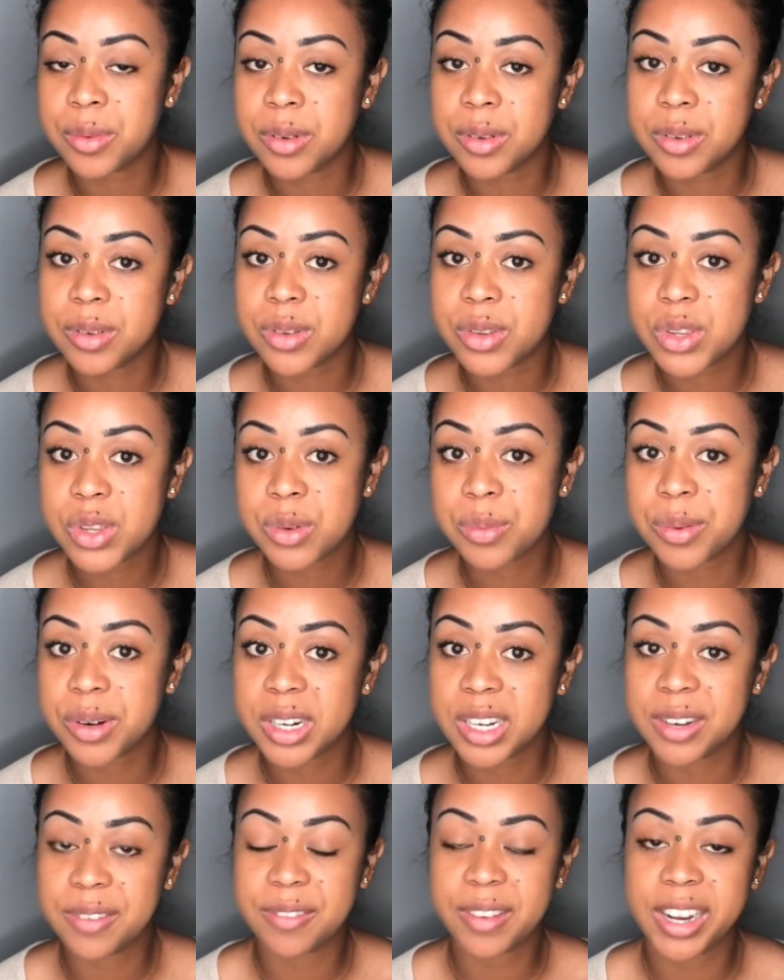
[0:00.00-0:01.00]
super in
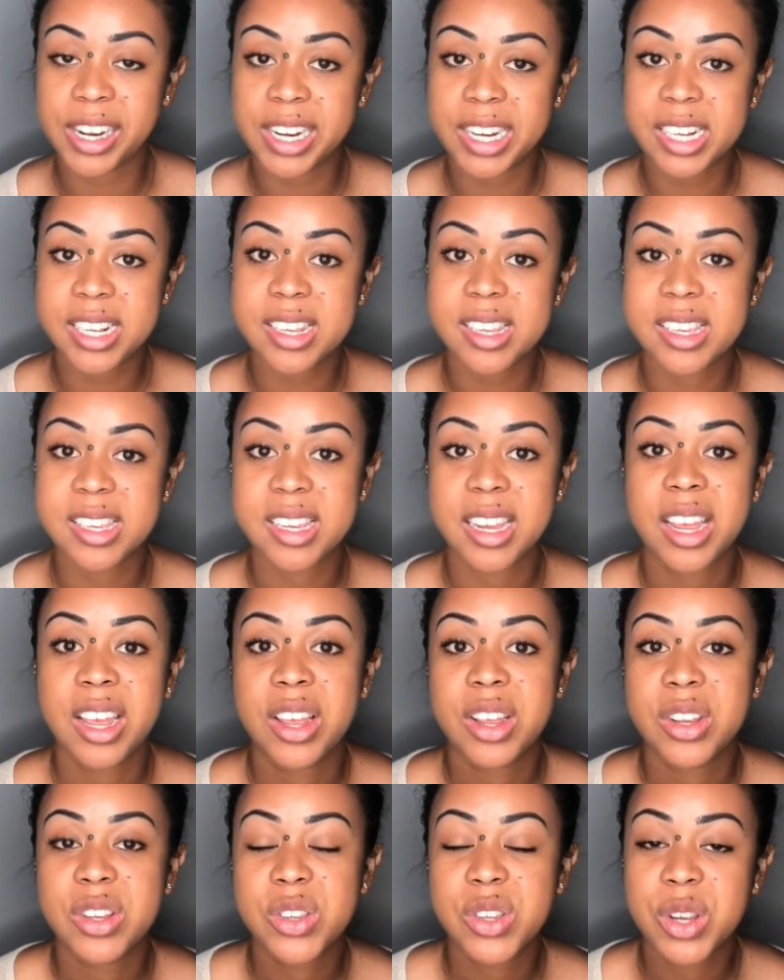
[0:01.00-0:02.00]
advance.
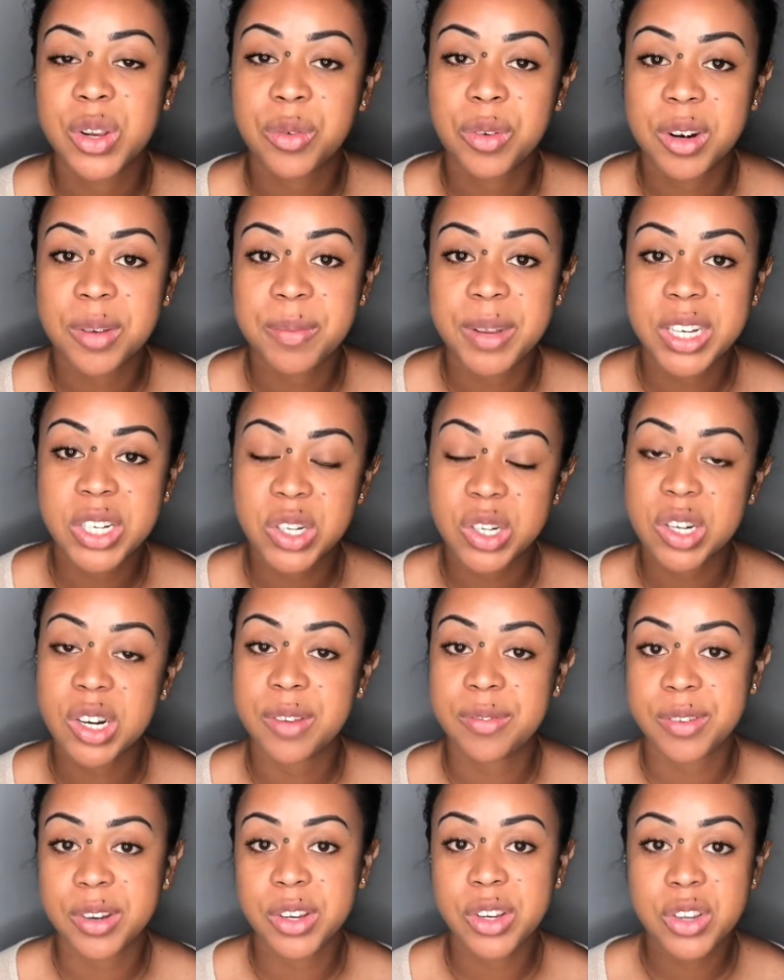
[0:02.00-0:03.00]
So you want to make sure
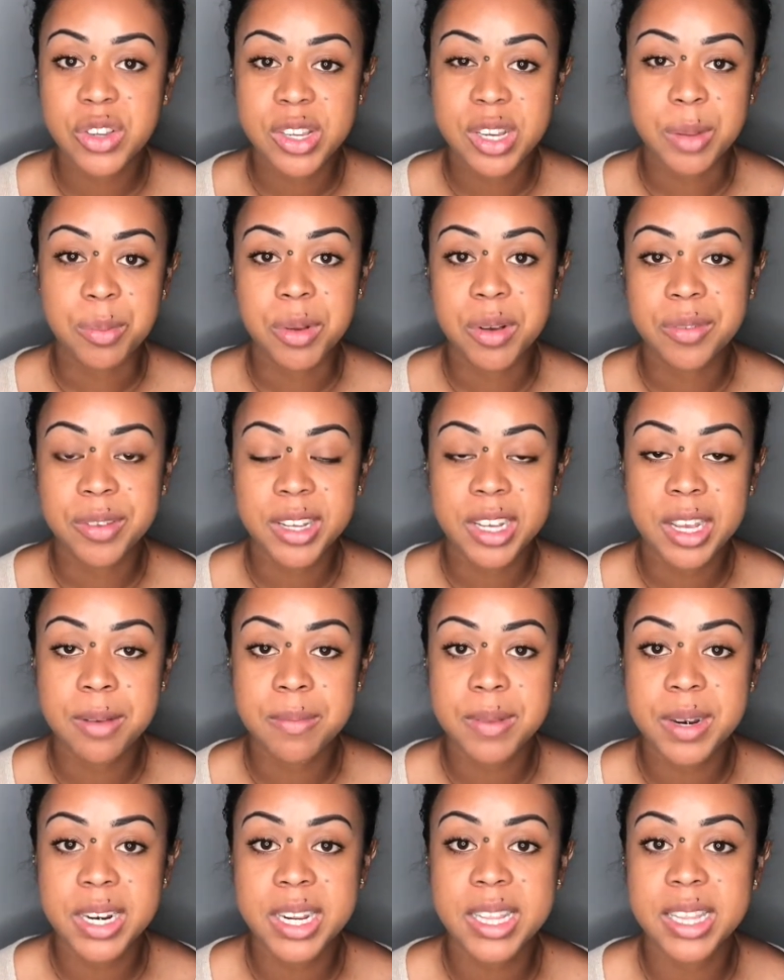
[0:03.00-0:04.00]
if you're using a moving
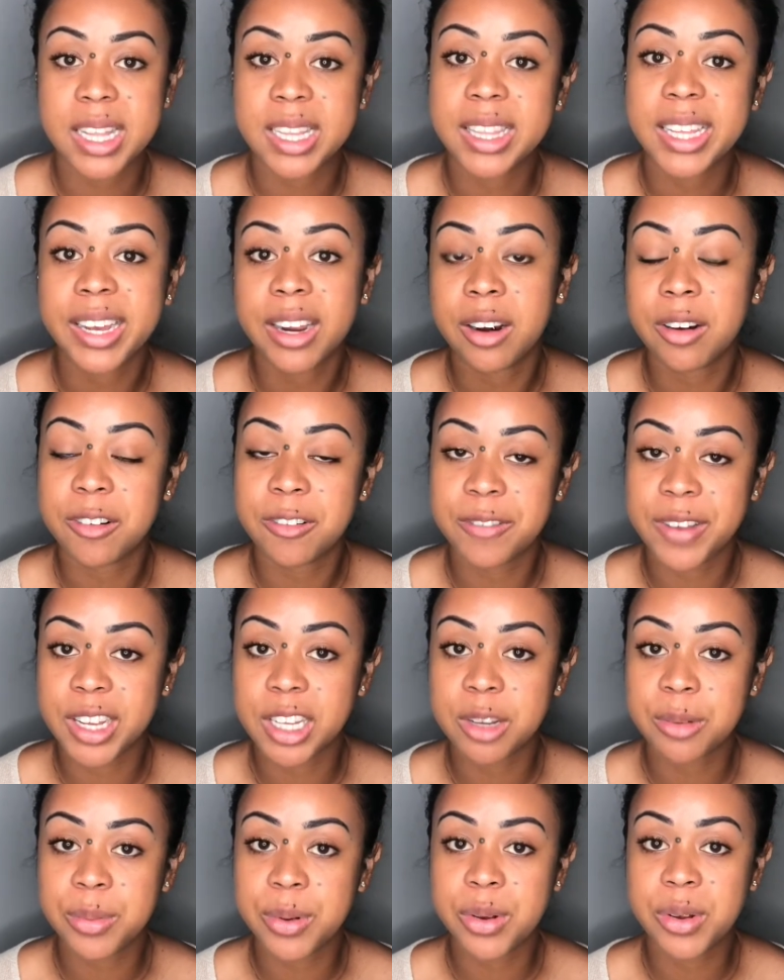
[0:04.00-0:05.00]
company that they are
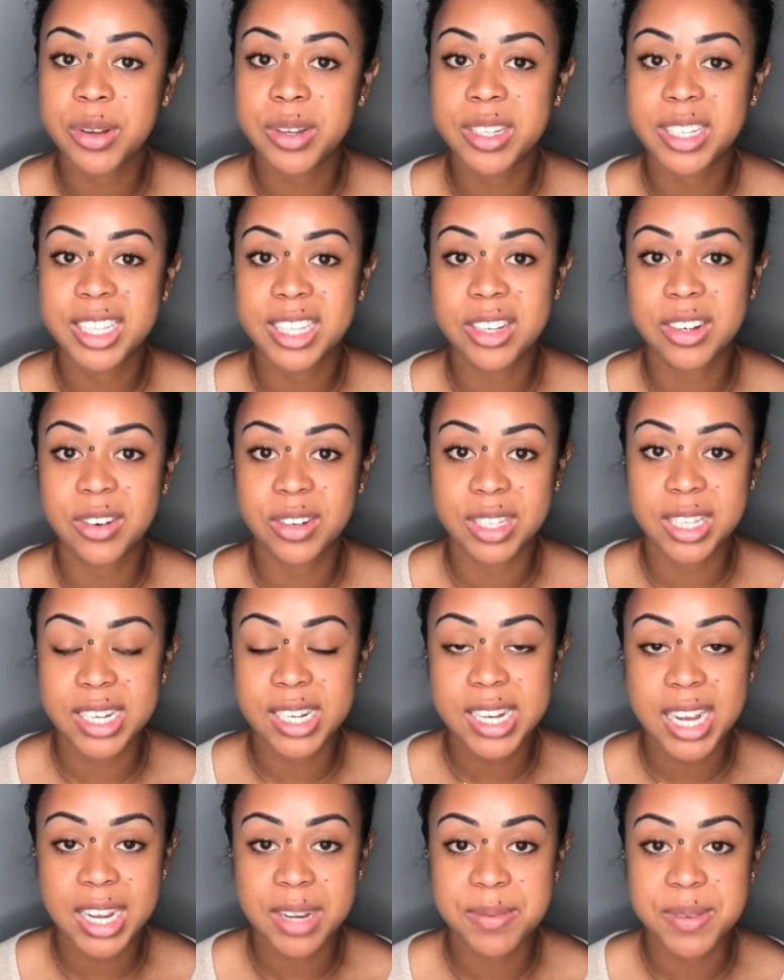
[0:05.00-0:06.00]
available during the
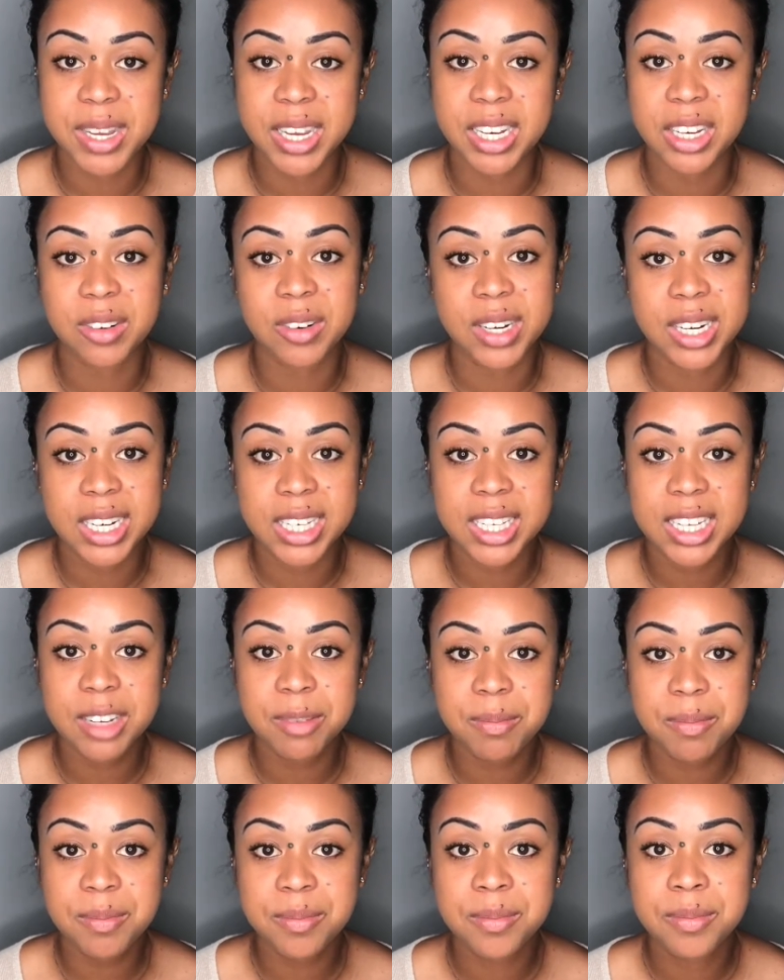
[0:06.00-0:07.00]
times that you need them.
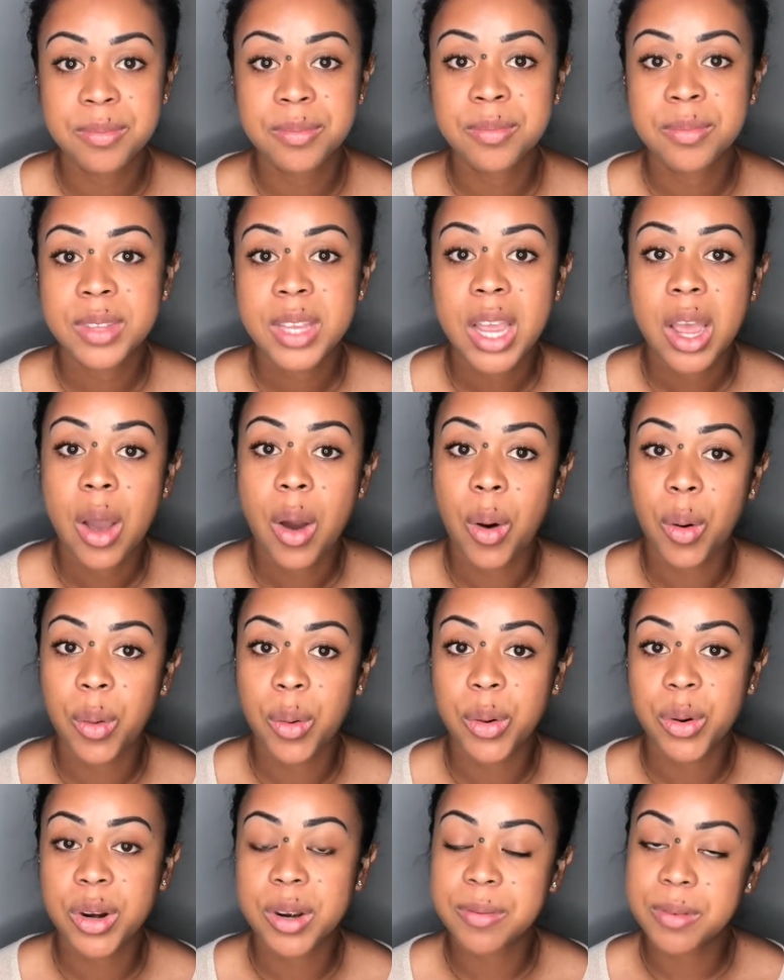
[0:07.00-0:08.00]

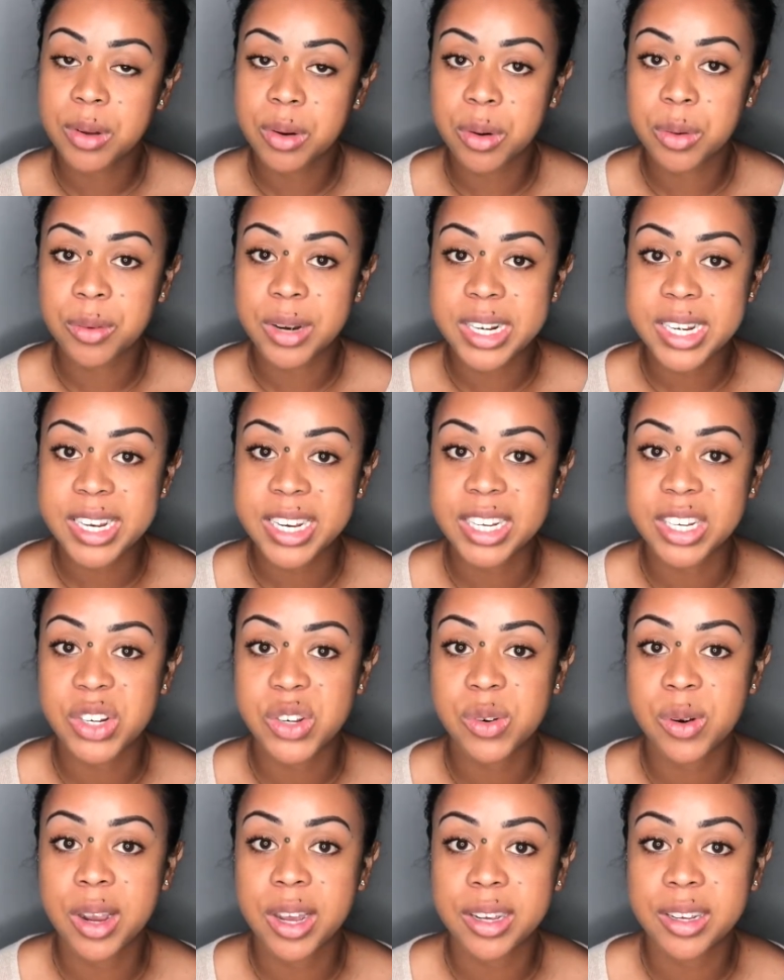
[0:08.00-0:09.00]
Or if you're renting a
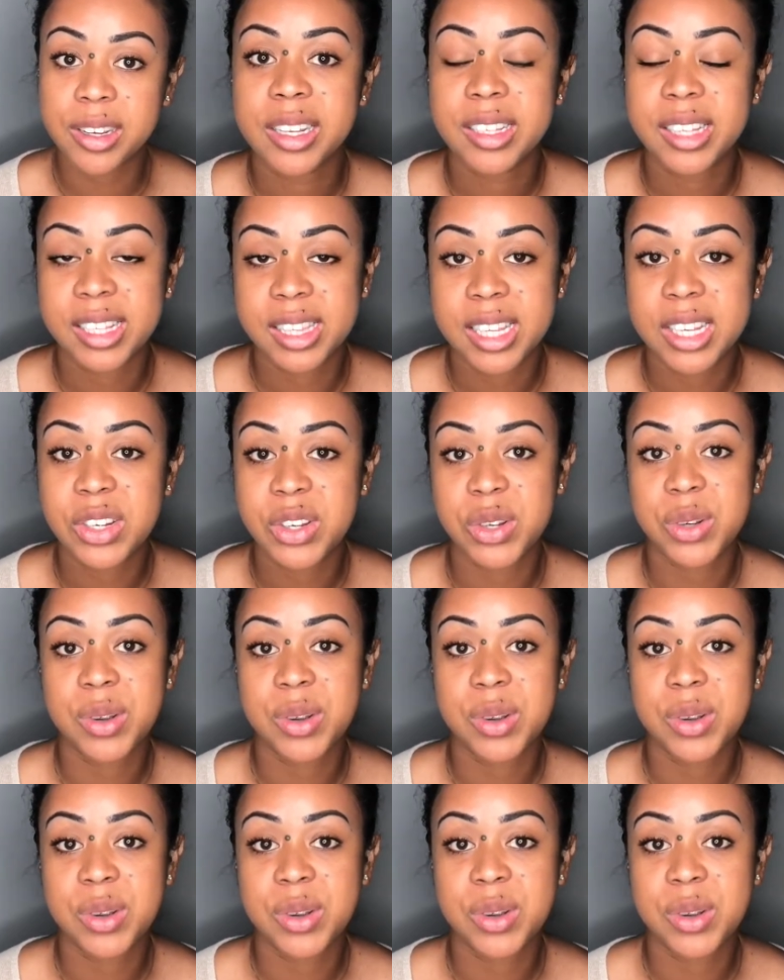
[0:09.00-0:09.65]
truck, that they do